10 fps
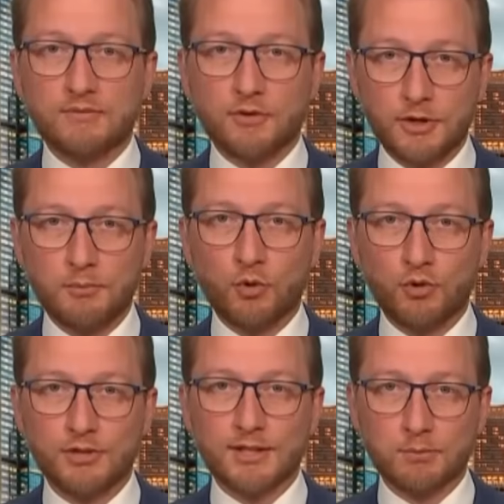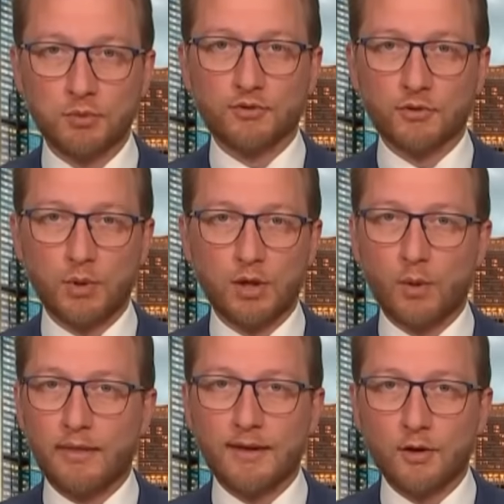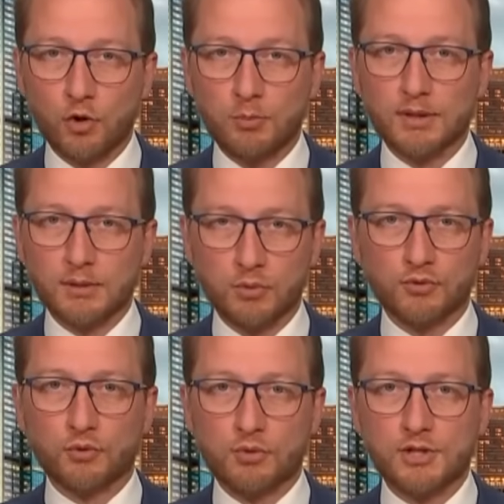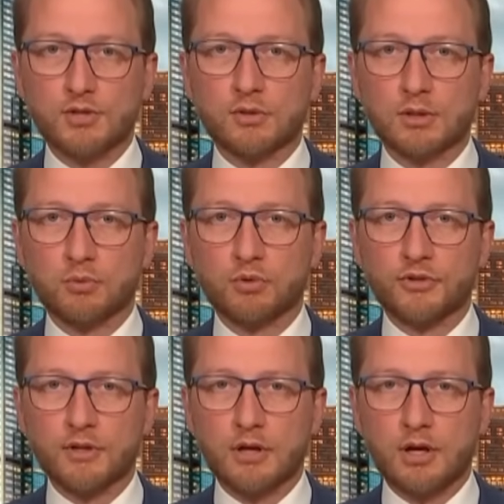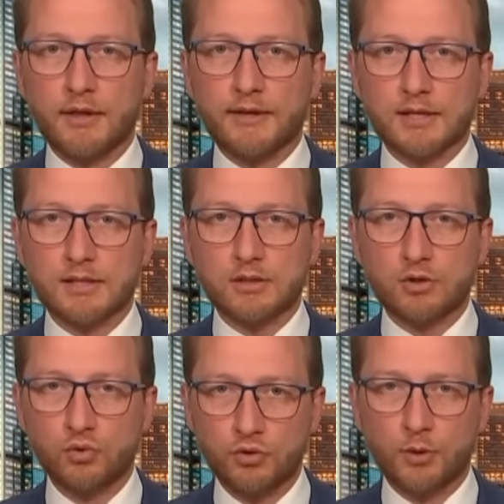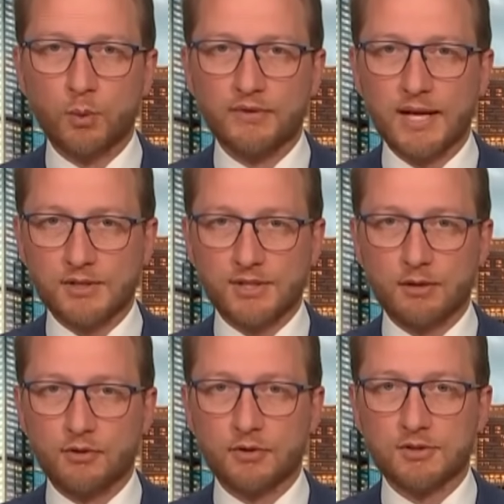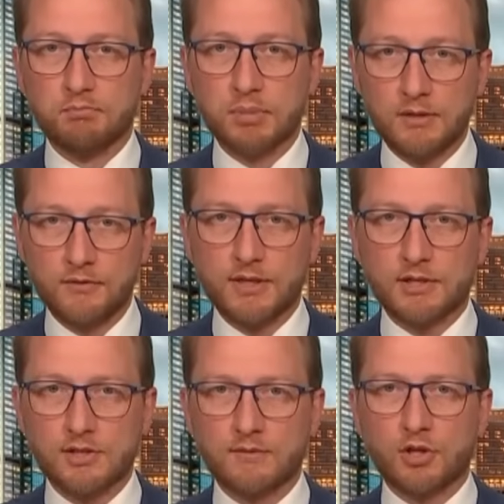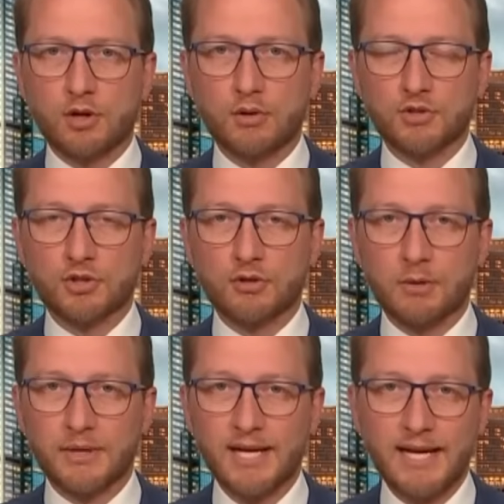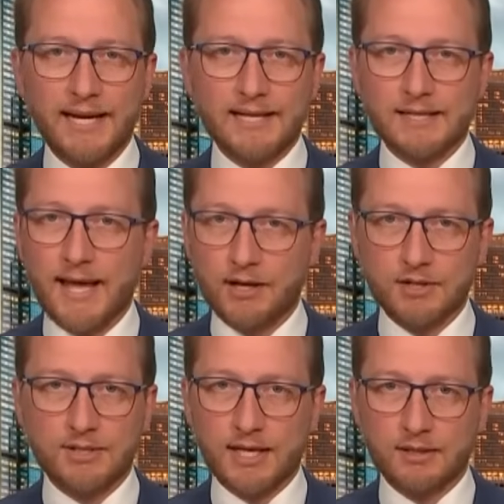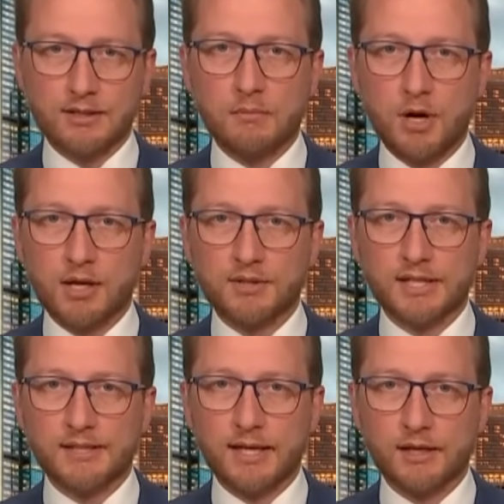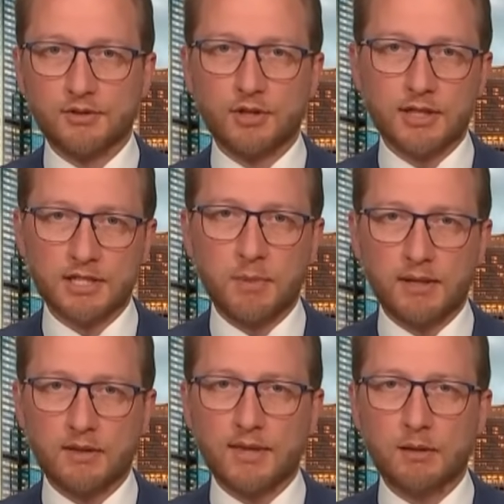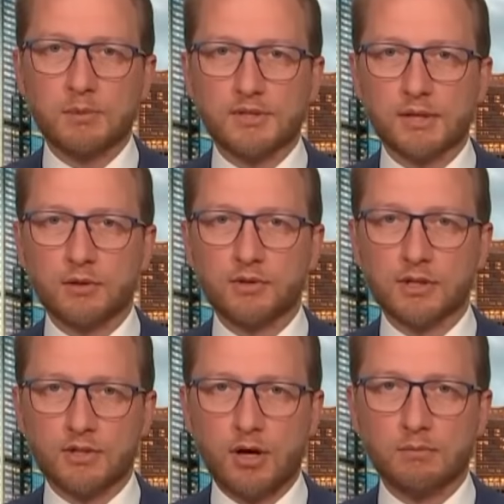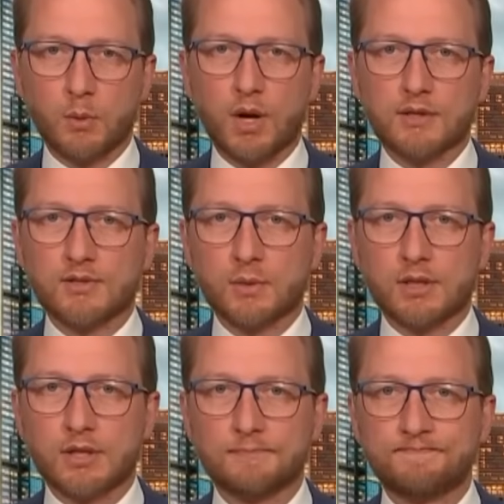are very important to Liberals as well, whether they're urban Liberals or regional Liberals. And I think it's good that we've now settled those big features of the coalition agreement. It's now just down to the minor details, and I expect that that'll be settled in a timely way this week.